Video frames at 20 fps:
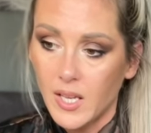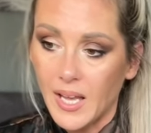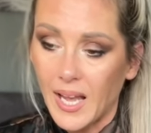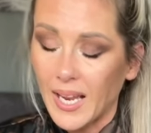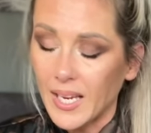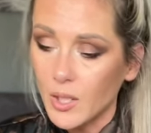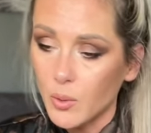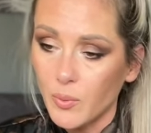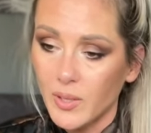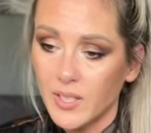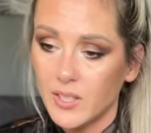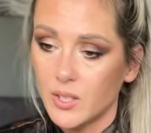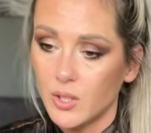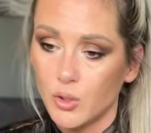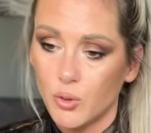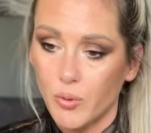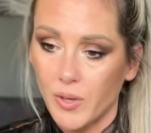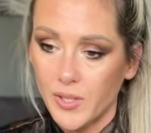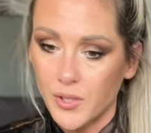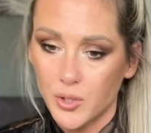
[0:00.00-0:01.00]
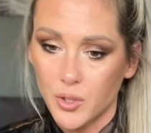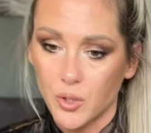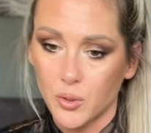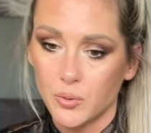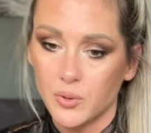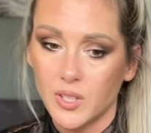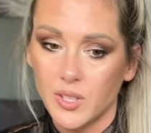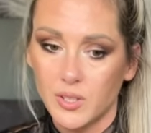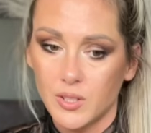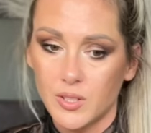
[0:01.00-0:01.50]
Anyway, the trench coat,
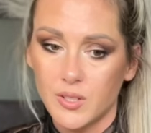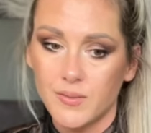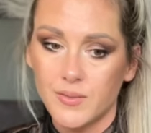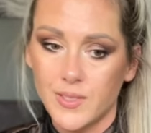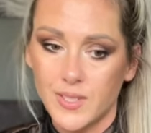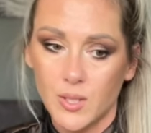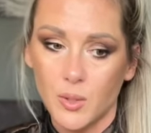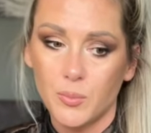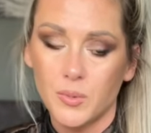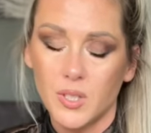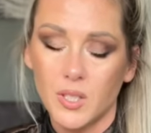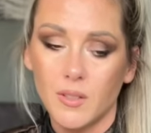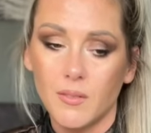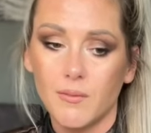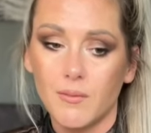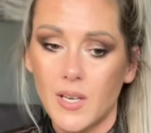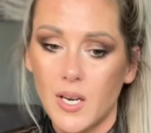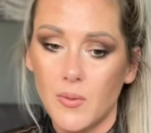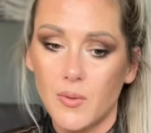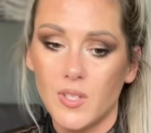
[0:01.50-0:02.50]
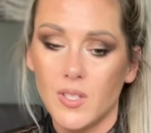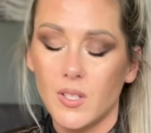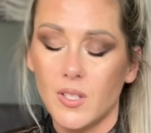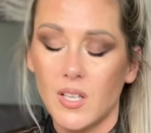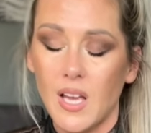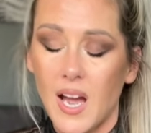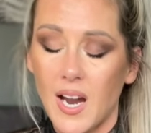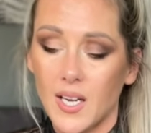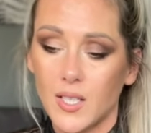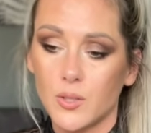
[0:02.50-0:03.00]
it is something very
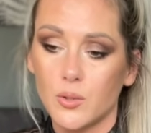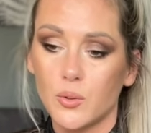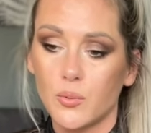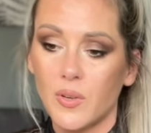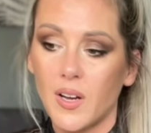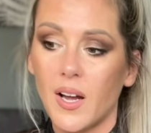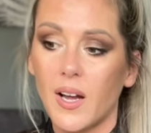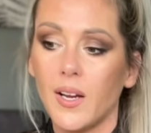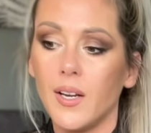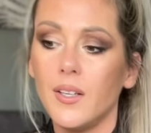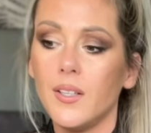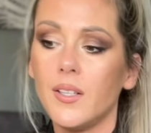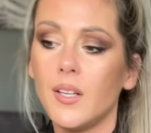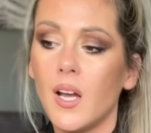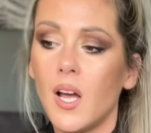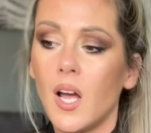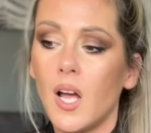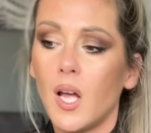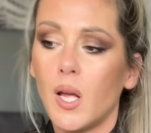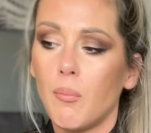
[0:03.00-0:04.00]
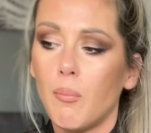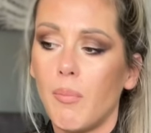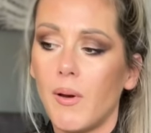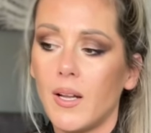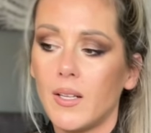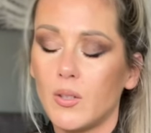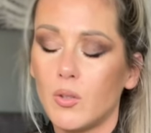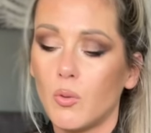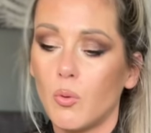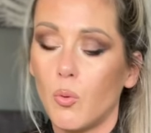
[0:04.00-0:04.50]
hard to find,
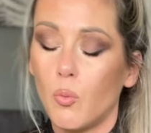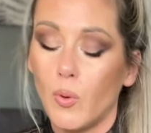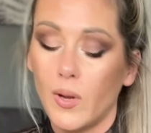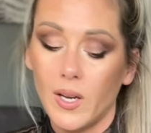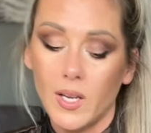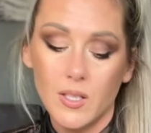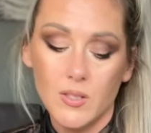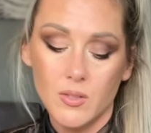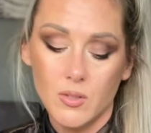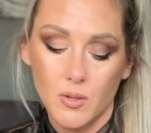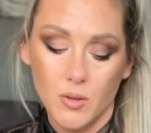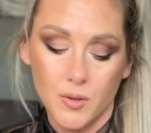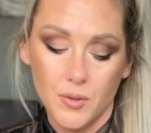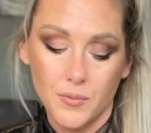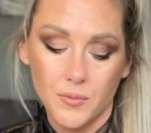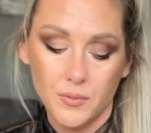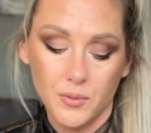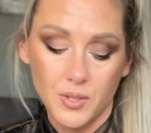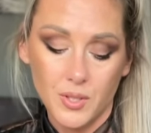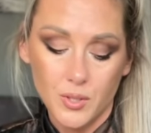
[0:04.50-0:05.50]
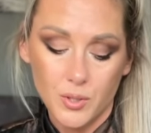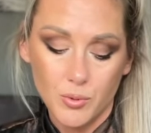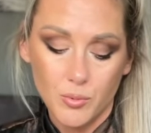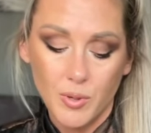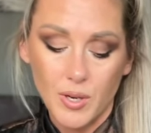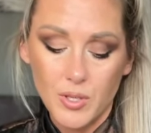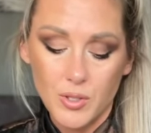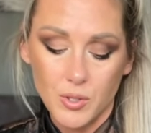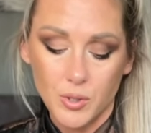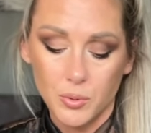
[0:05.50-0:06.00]
but when I saw these
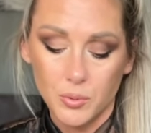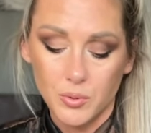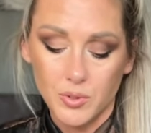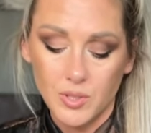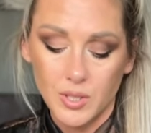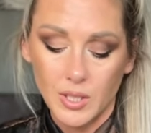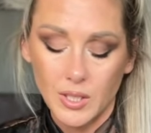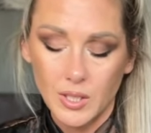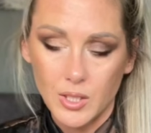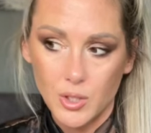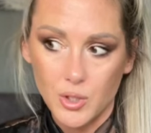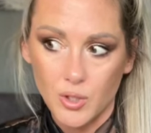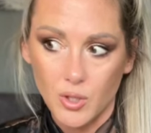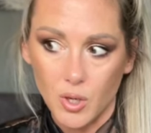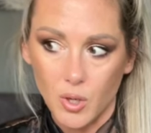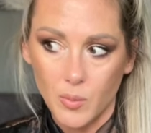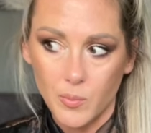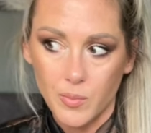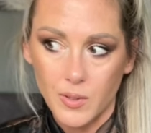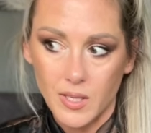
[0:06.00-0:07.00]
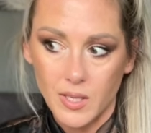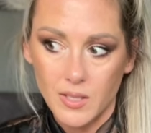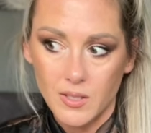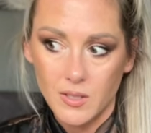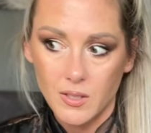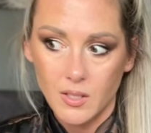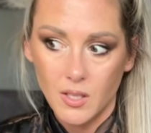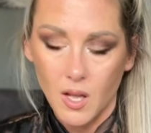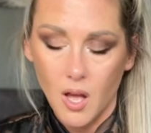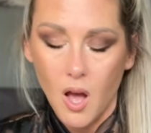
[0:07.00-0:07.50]
trench coats in the shop,
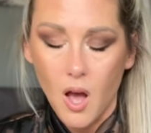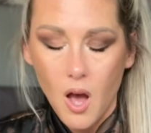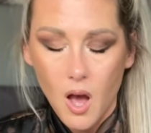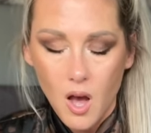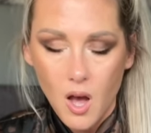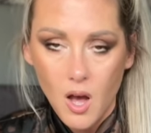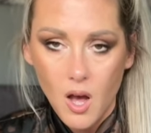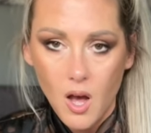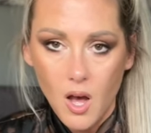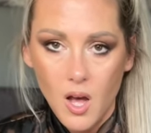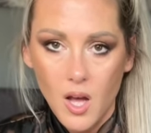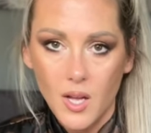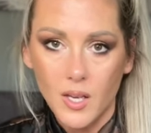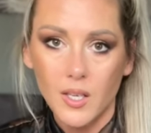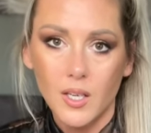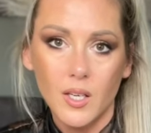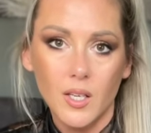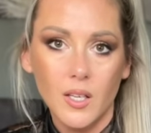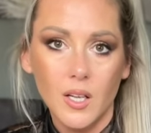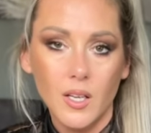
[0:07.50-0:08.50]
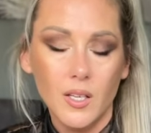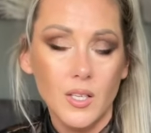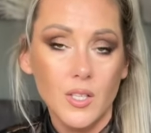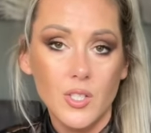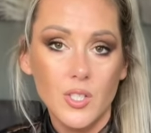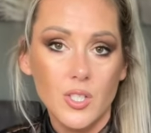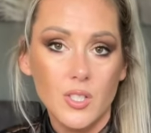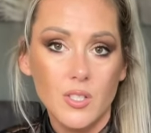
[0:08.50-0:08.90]
and